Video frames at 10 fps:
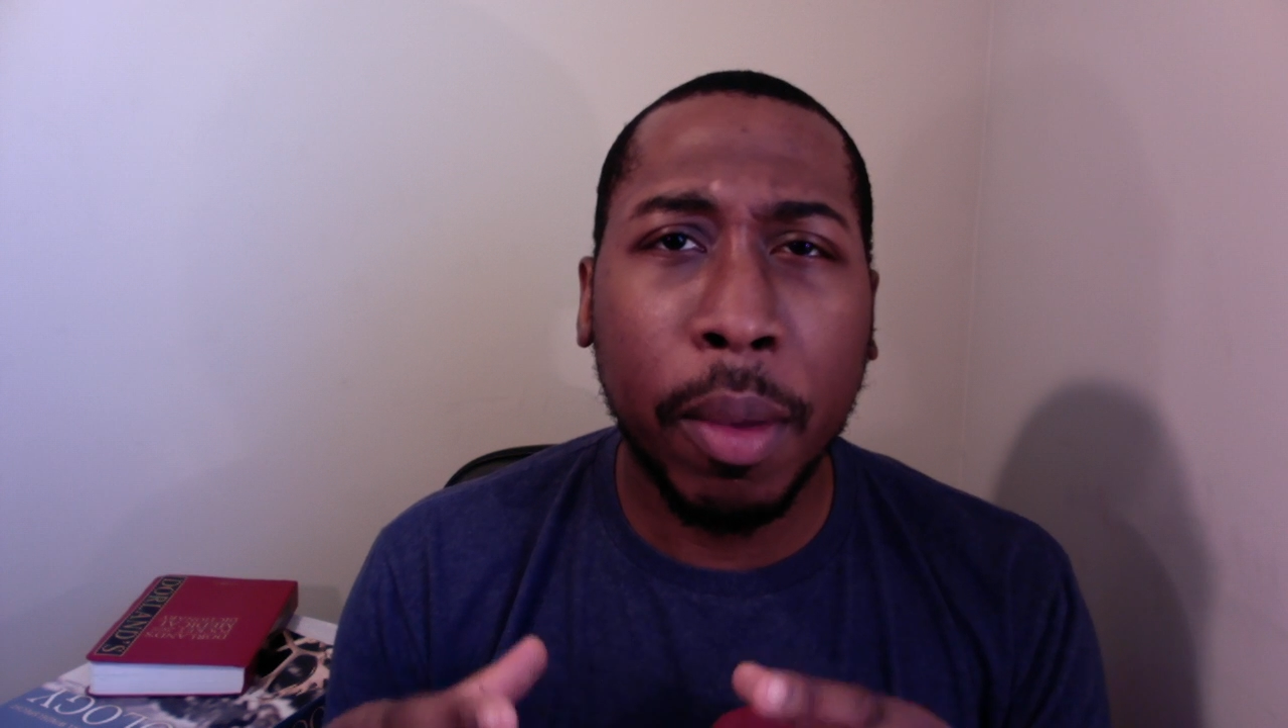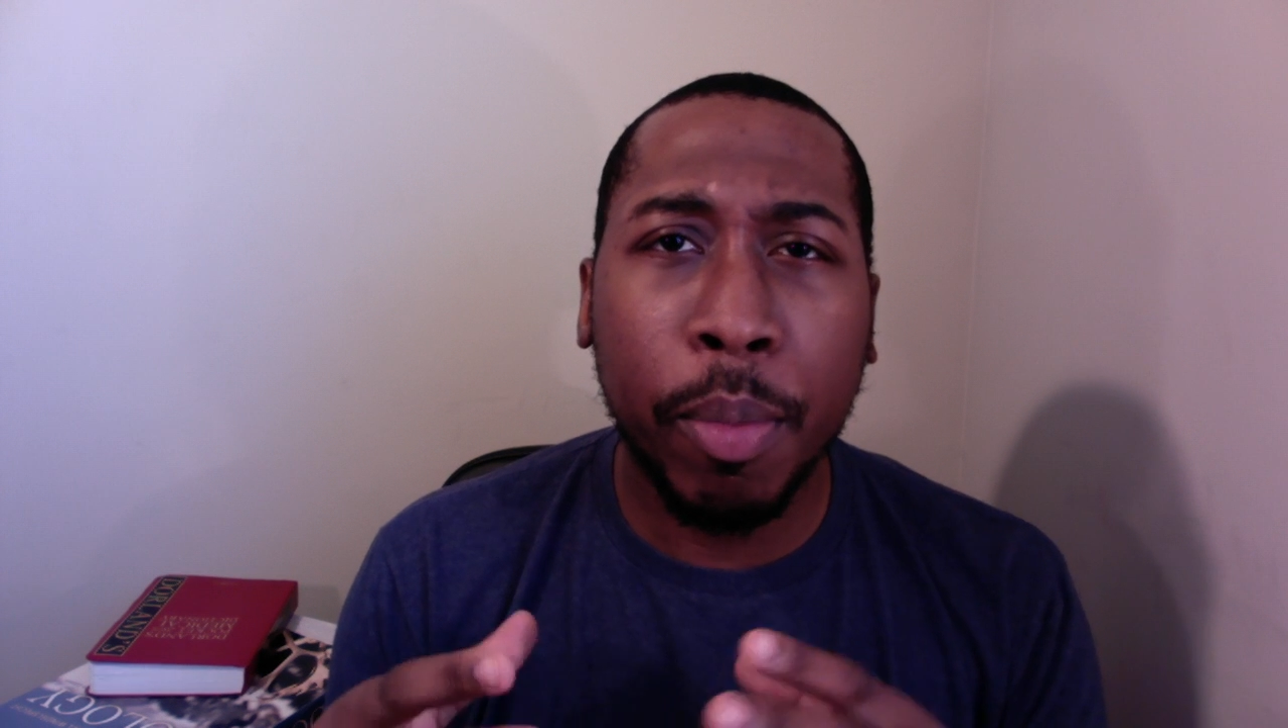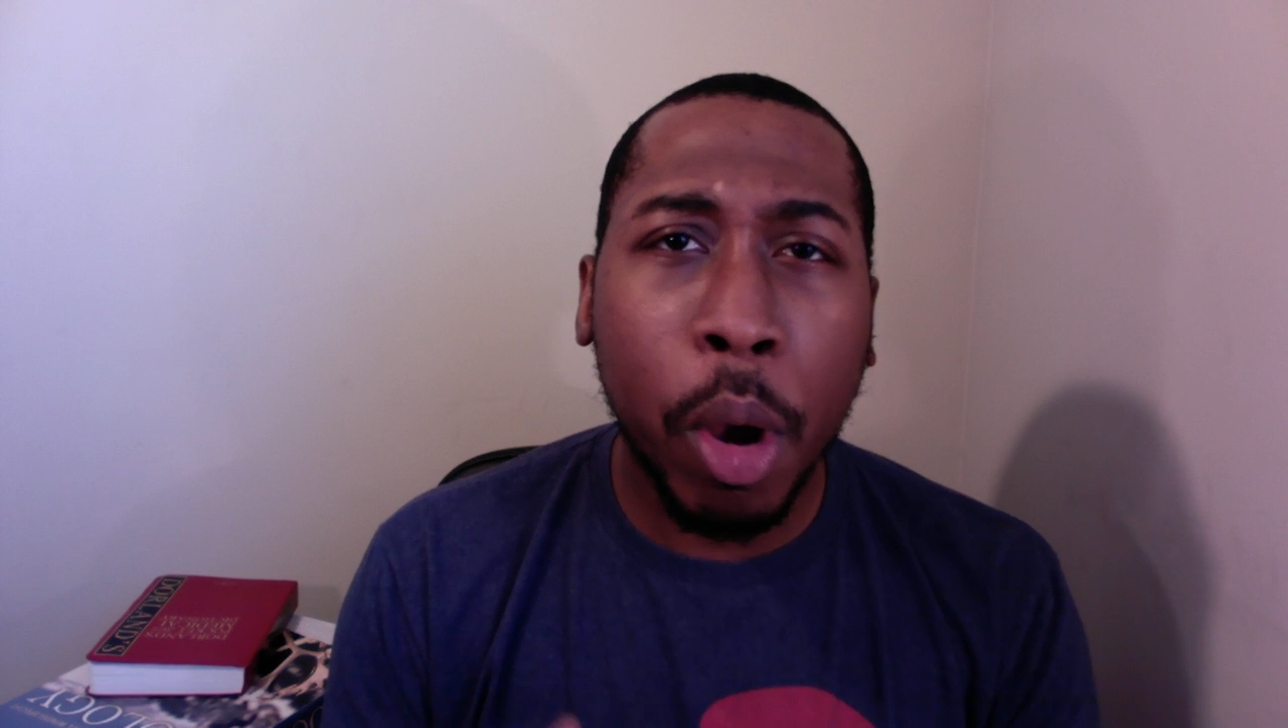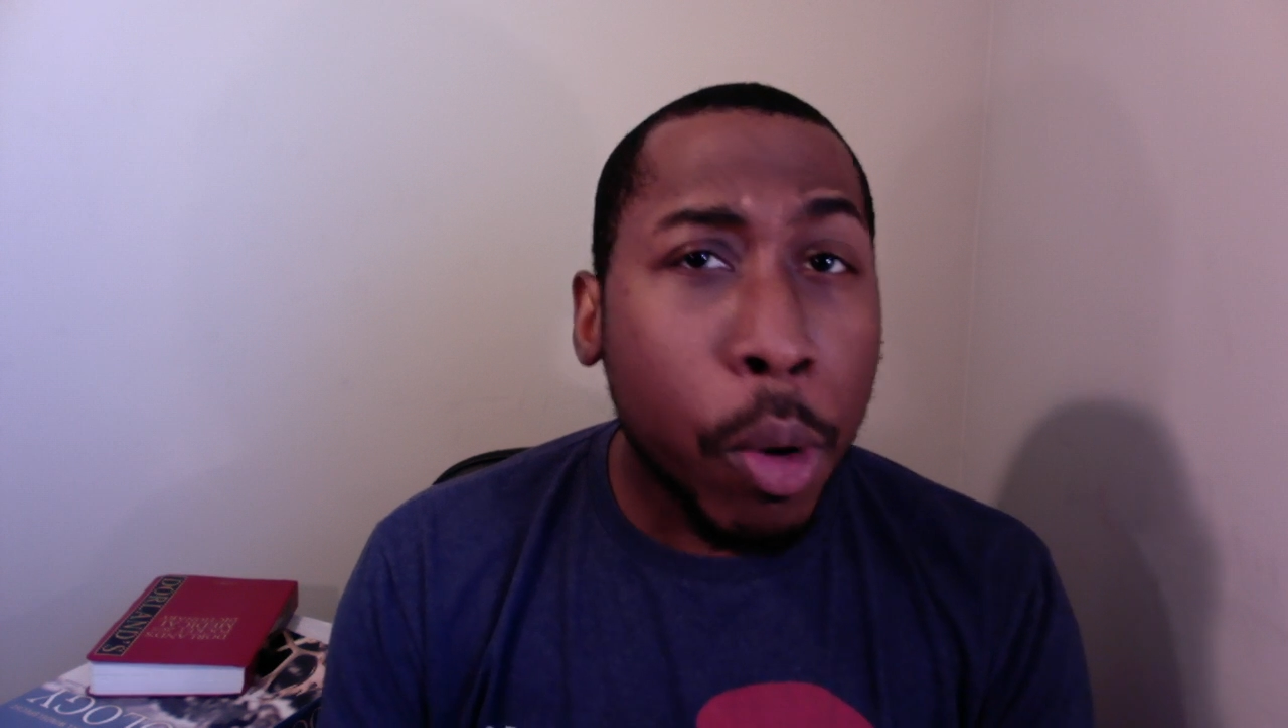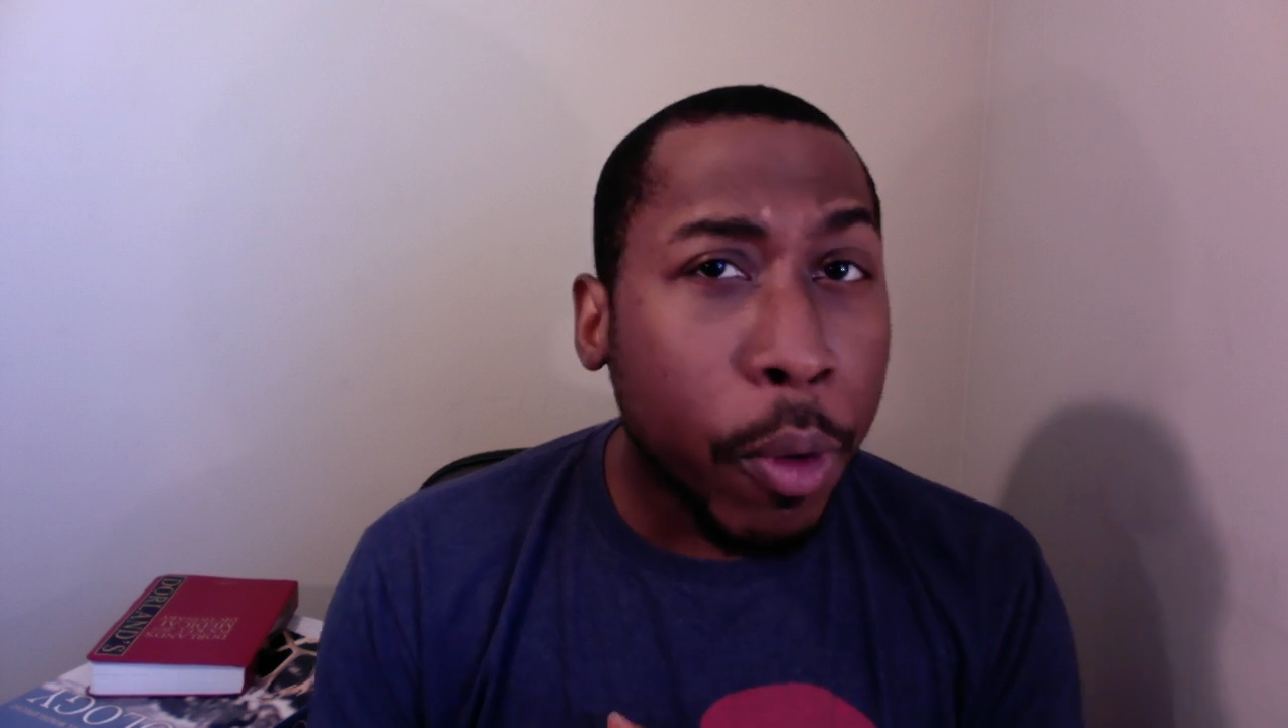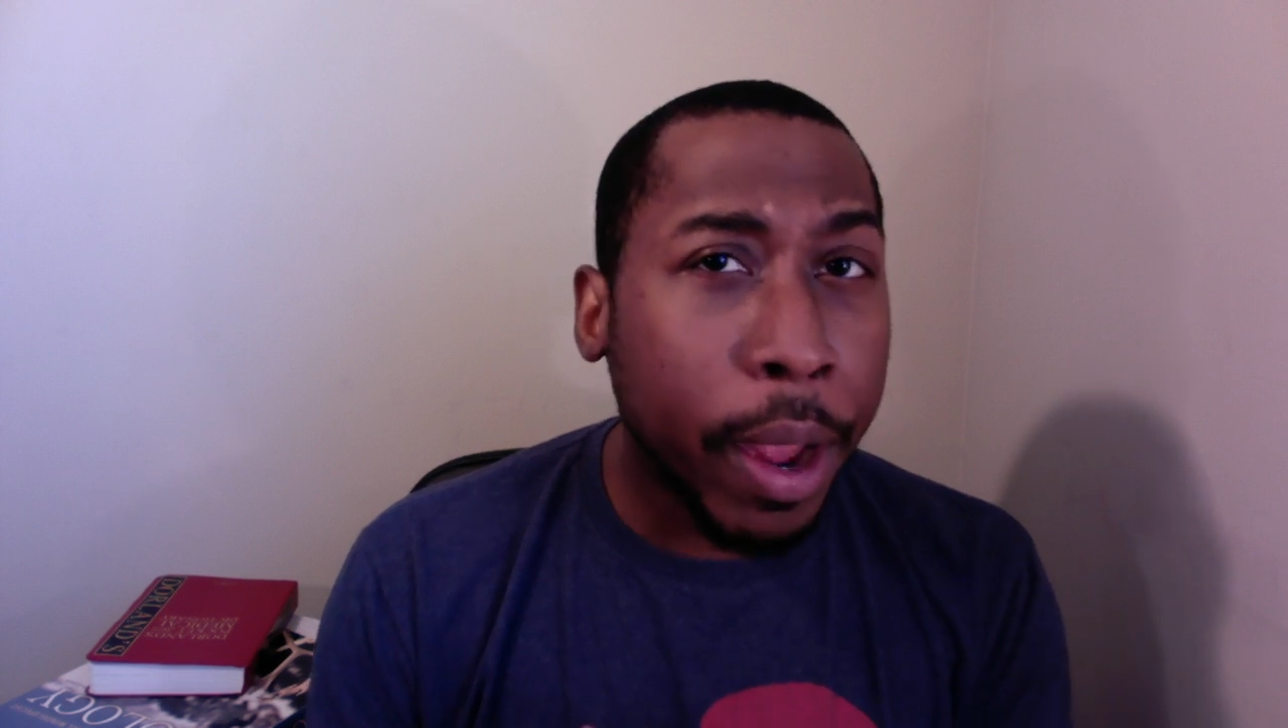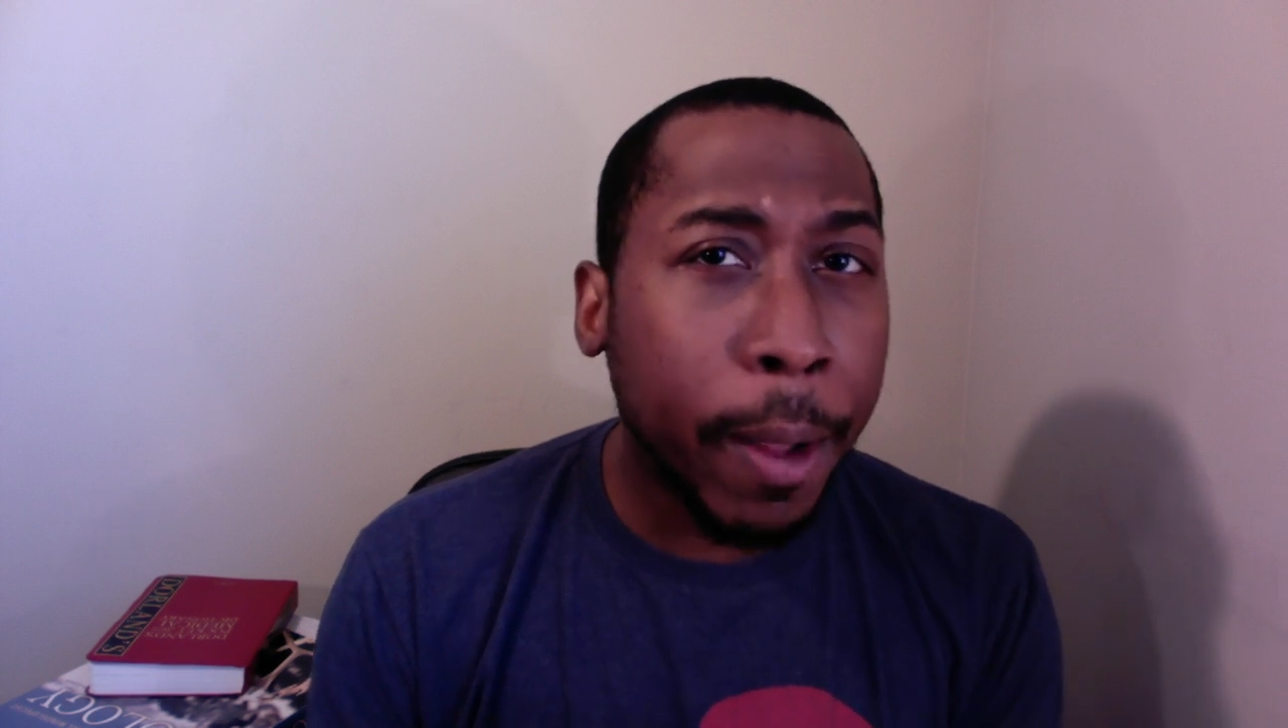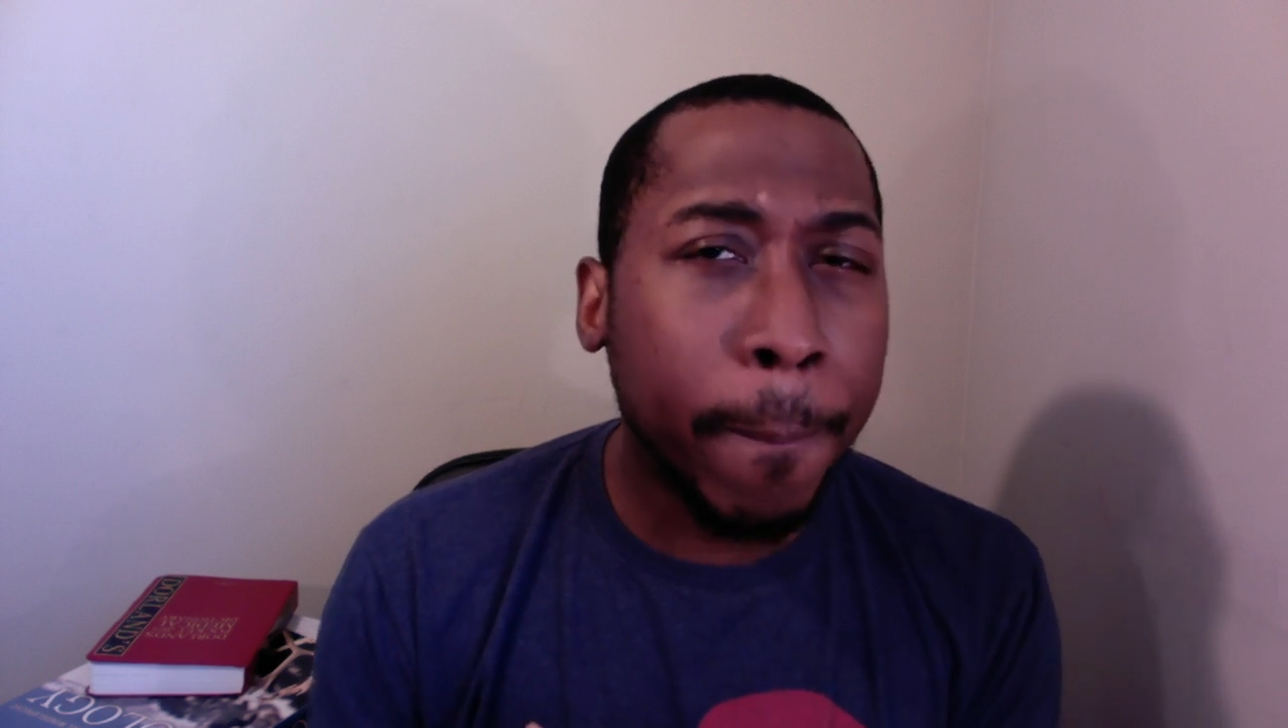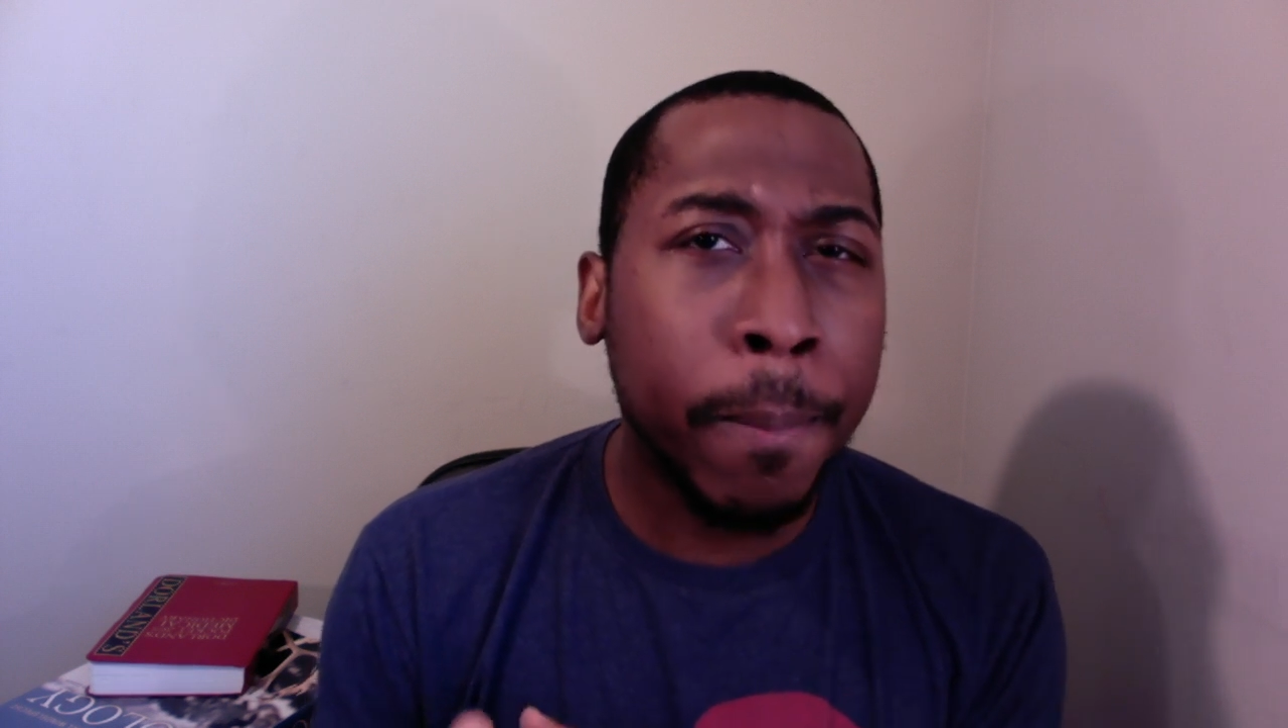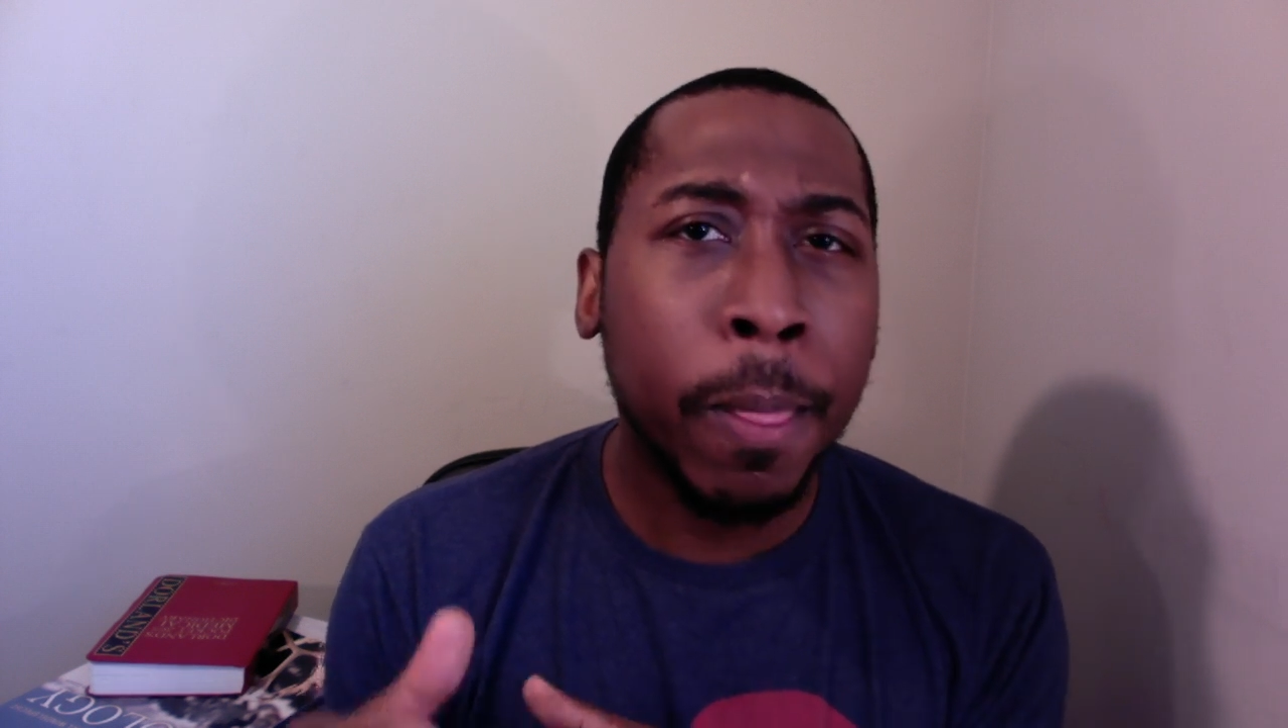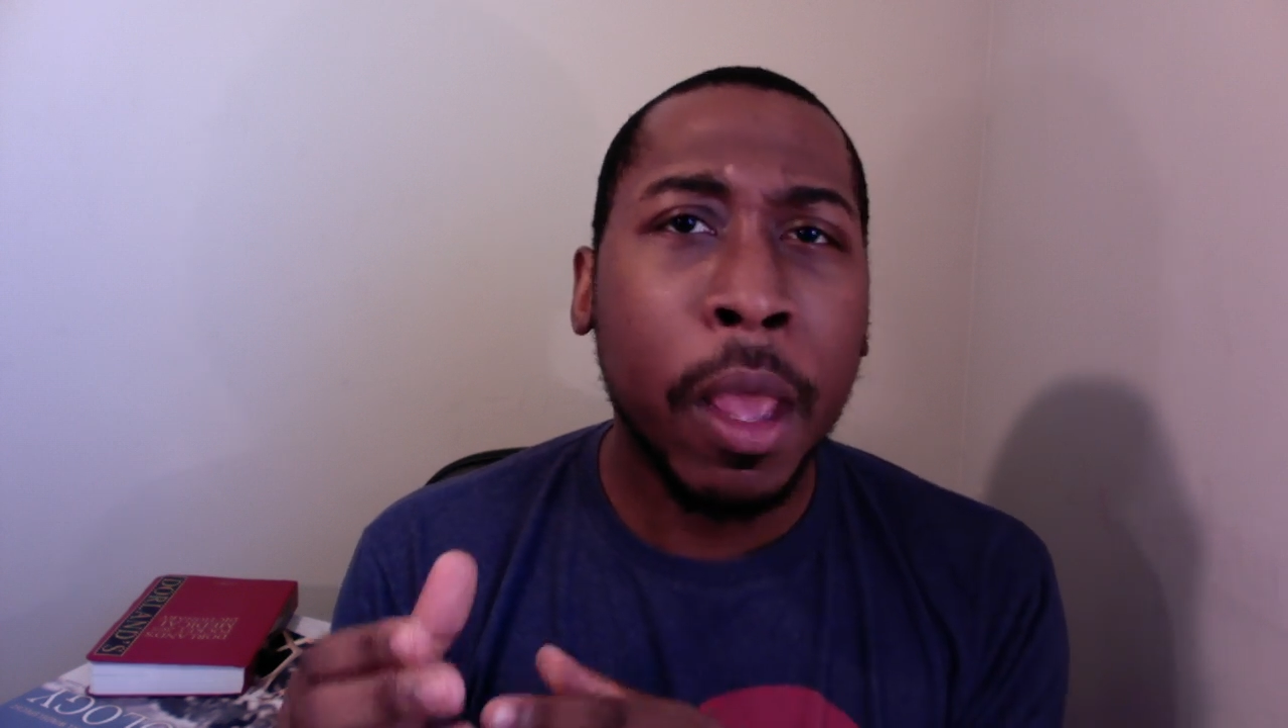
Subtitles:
program.